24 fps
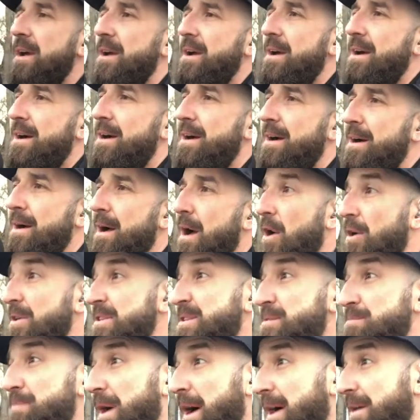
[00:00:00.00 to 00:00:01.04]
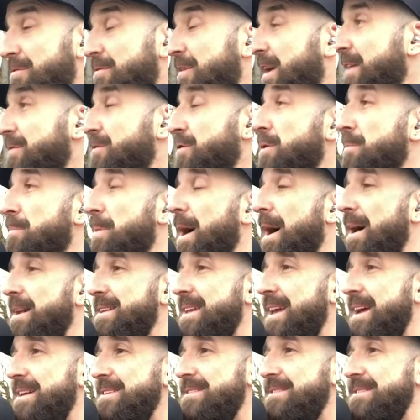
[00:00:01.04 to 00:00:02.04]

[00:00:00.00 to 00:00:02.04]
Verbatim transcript: uh, on Spotify for the podcast